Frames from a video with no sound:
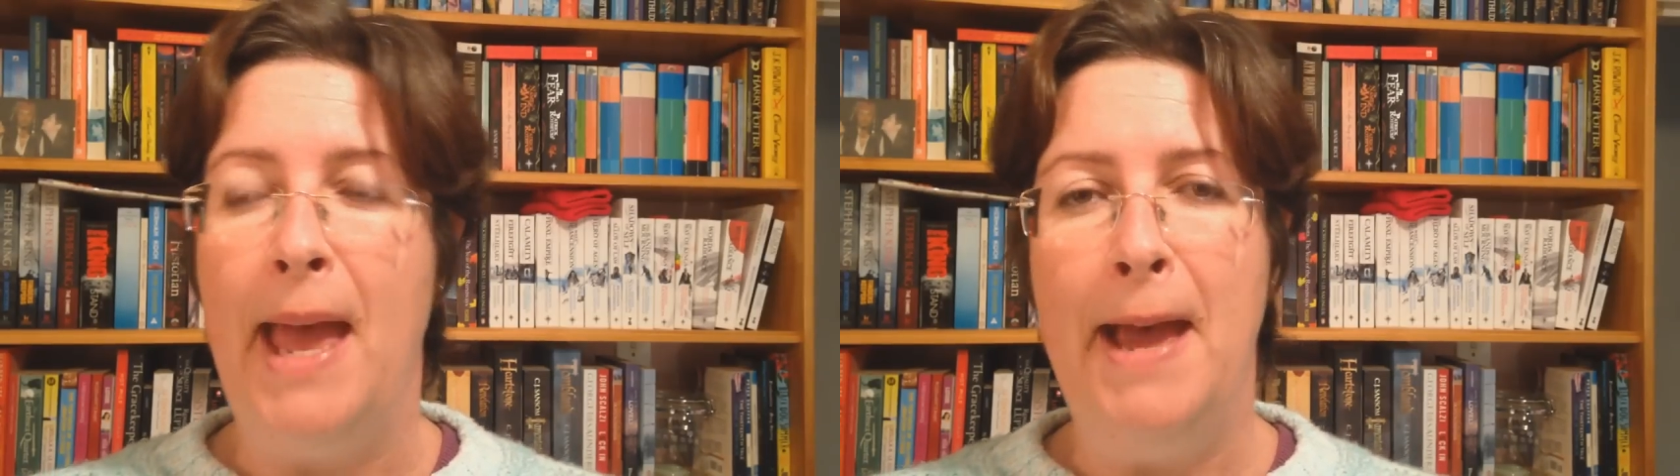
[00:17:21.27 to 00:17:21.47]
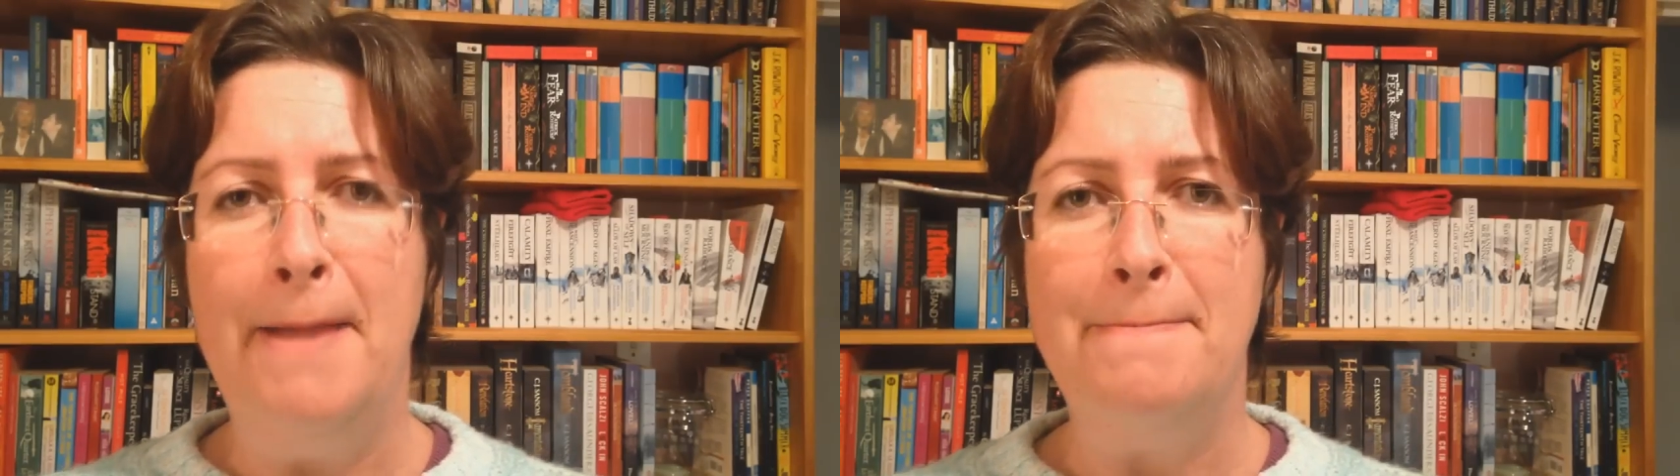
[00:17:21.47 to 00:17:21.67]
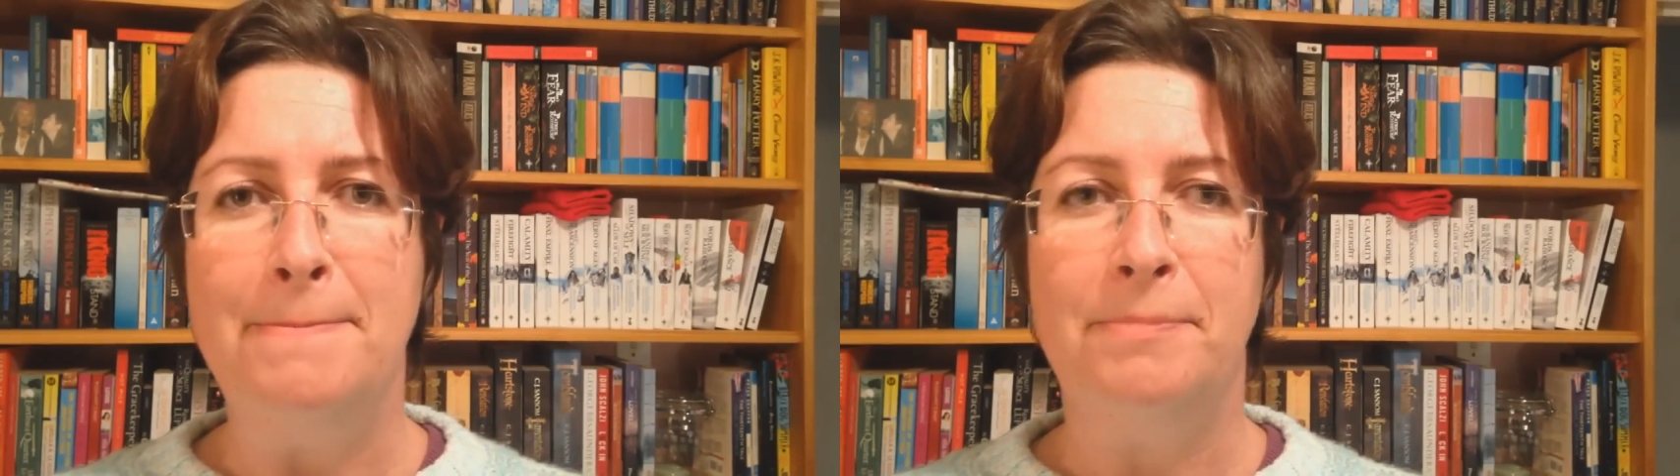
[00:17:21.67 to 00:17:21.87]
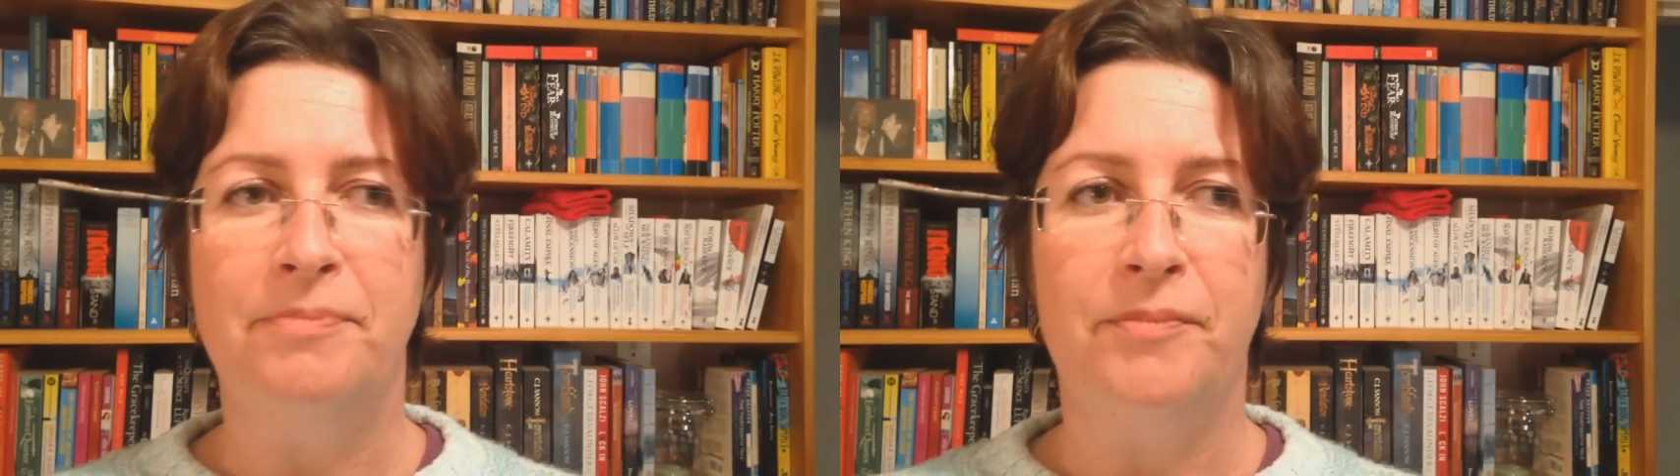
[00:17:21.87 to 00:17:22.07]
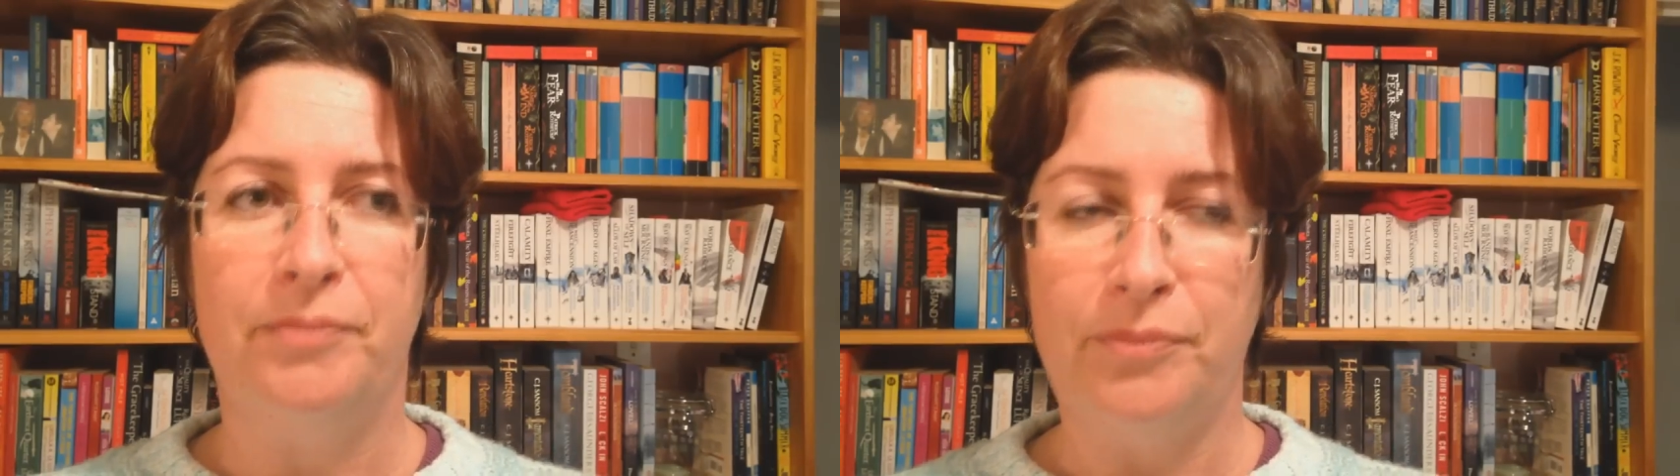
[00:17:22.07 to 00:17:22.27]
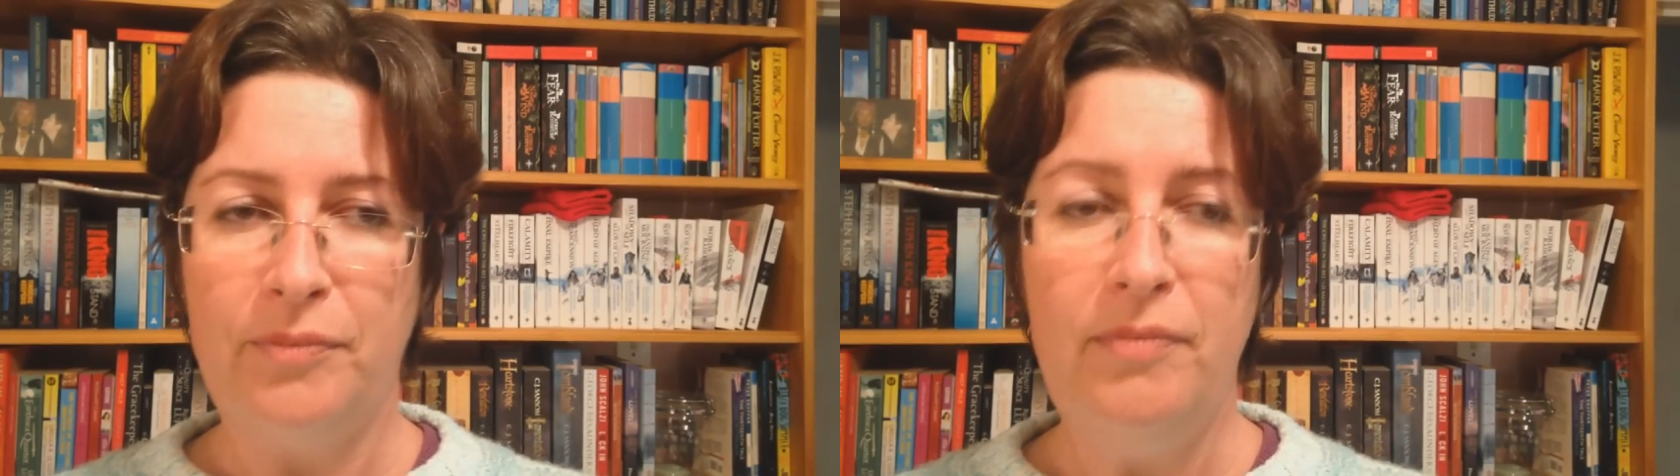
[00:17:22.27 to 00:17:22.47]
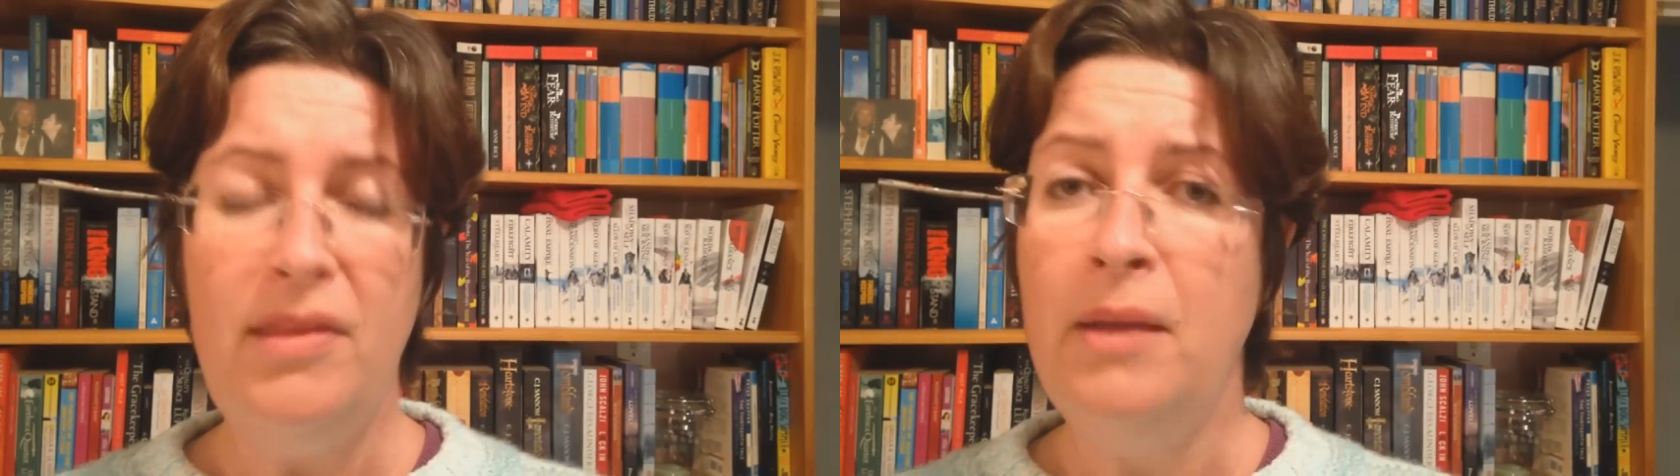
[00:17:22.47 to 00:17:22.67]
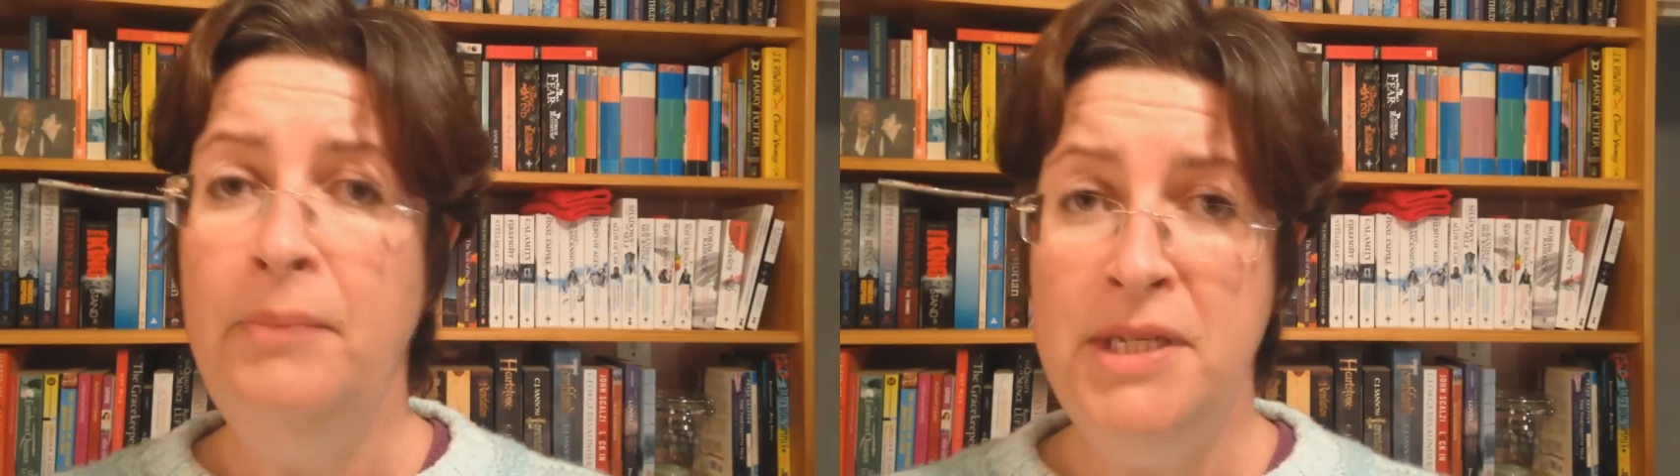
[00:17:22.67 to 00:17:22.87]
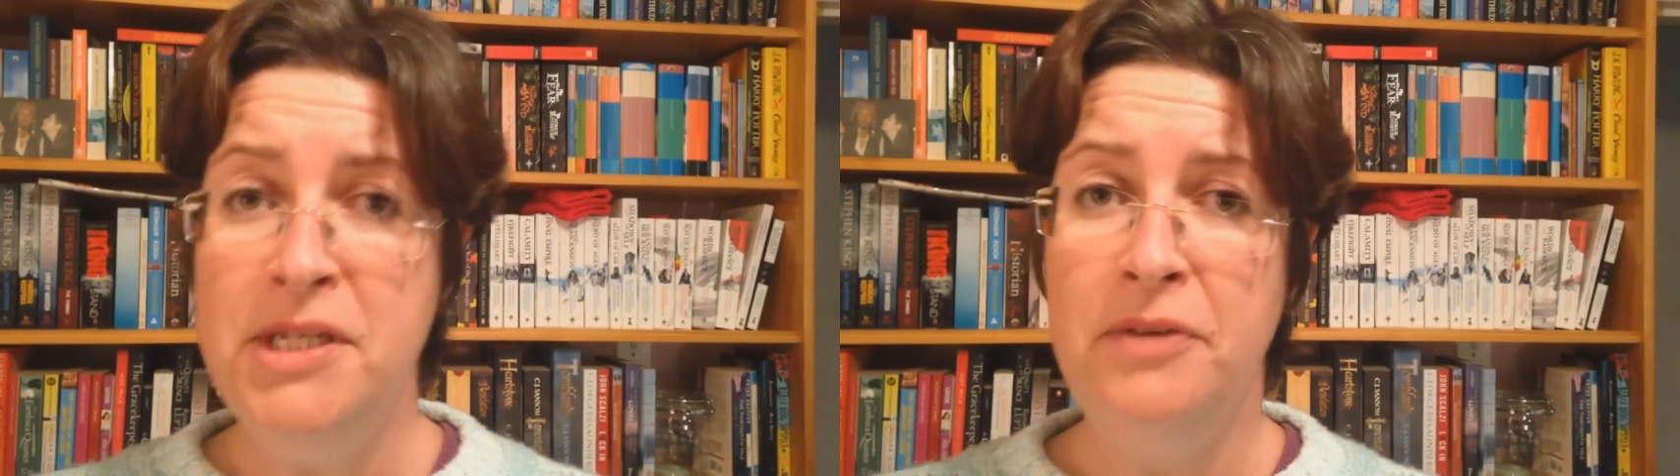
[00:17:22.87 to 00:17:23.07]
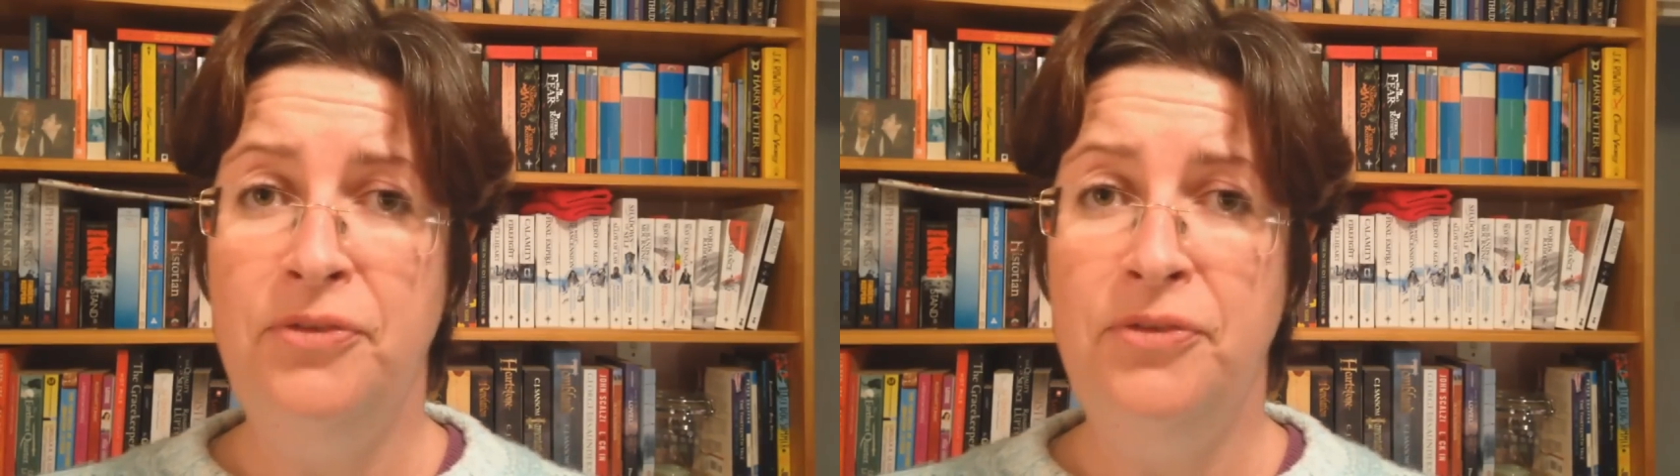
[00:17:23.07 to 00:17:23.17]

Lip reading: mid-year